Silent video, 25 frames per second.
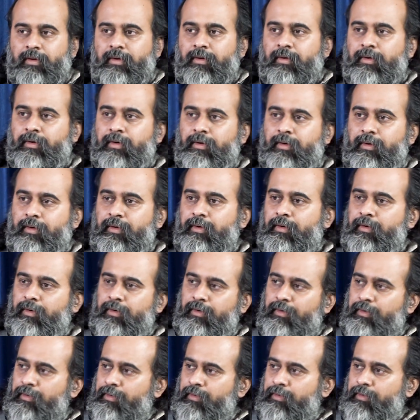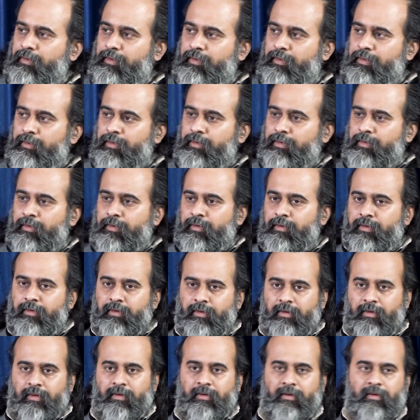
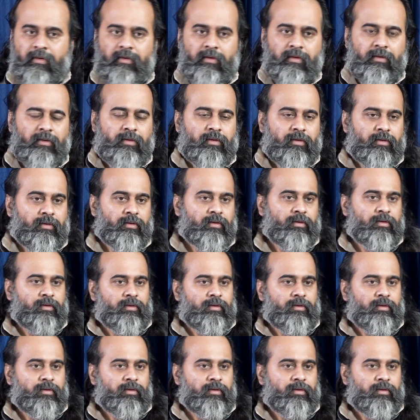(silence)